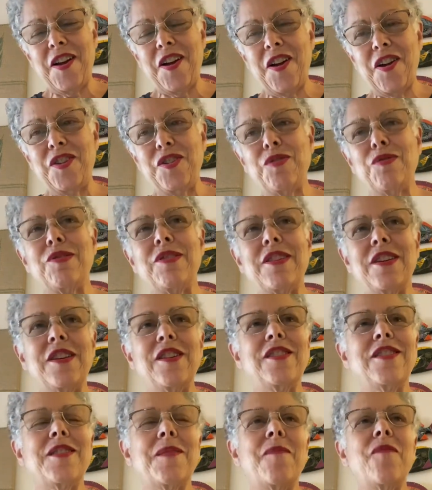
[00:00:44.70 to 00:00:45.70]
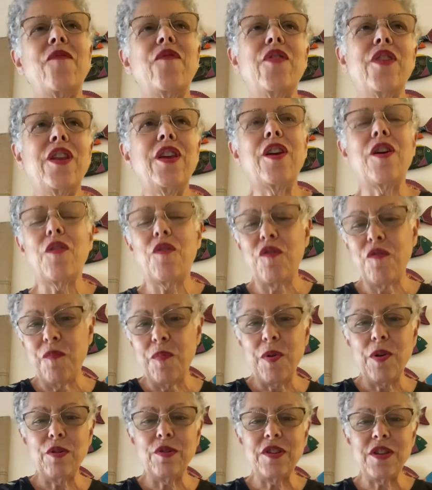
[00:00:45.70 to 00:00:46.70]
You'll see some video of
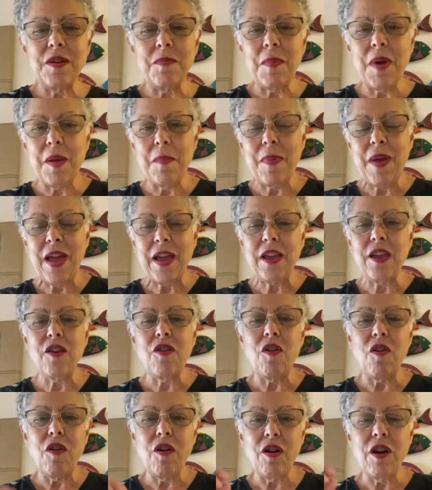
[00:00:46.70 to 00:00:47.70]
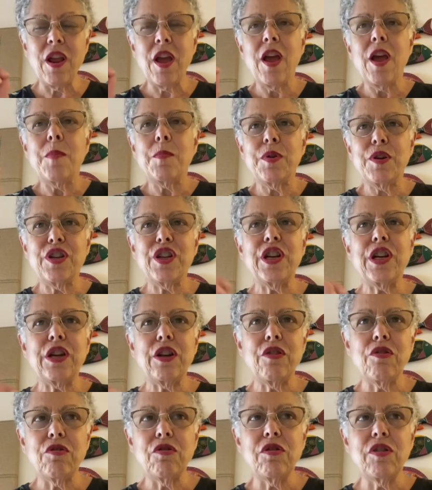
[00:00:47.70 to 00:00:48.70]
birds in my backyard,
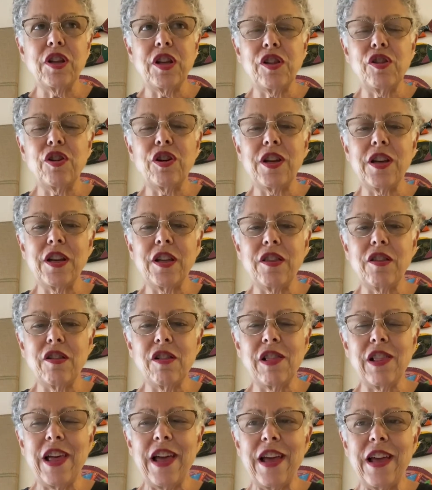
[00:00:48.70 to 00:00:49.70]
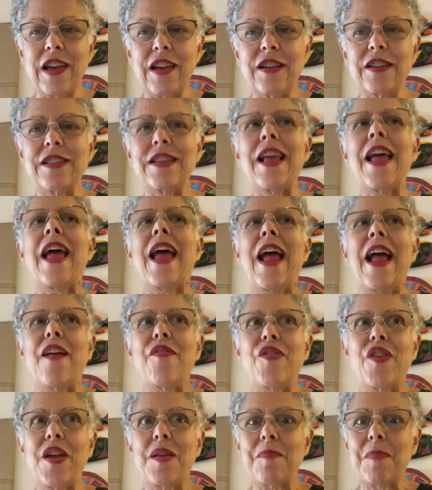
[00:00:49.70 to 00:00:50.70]
particularly looking at the legs. And
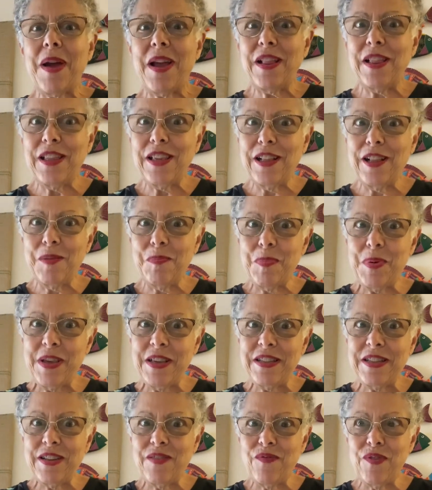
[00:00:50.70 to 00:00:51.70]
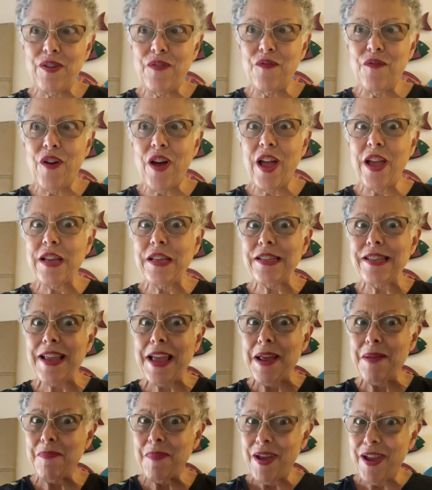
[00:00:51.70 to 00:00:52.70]
then my little piece of advice
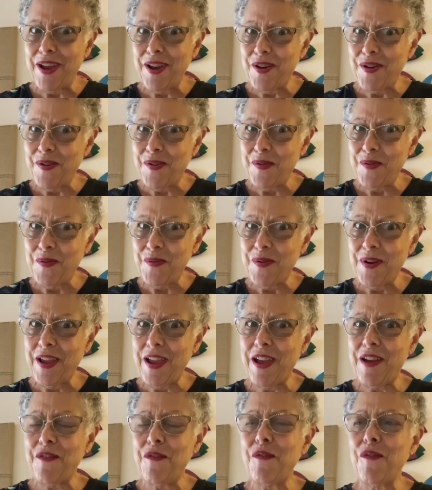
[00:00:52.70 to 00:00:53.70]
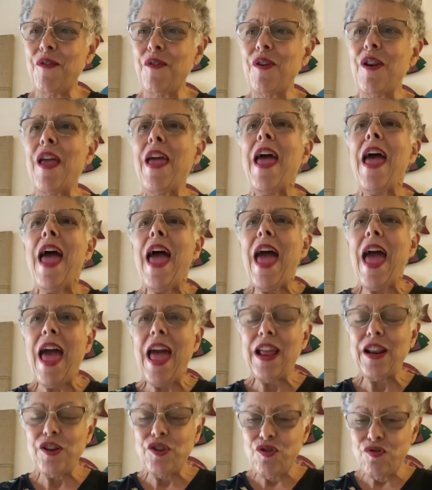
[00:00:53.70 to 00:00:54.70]
and my own effort
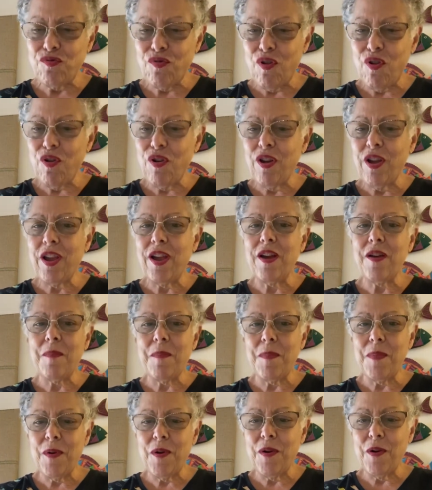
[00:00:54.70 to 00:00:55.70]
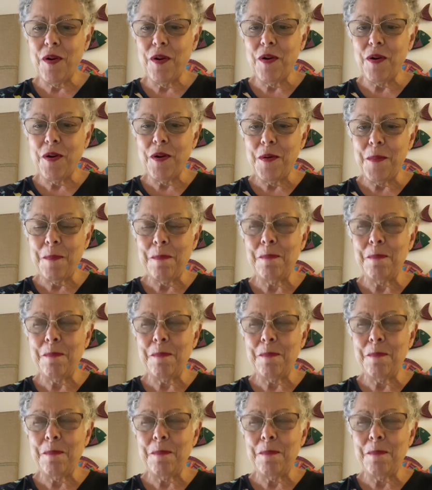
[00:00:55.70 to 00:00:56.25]
at drawing a bird.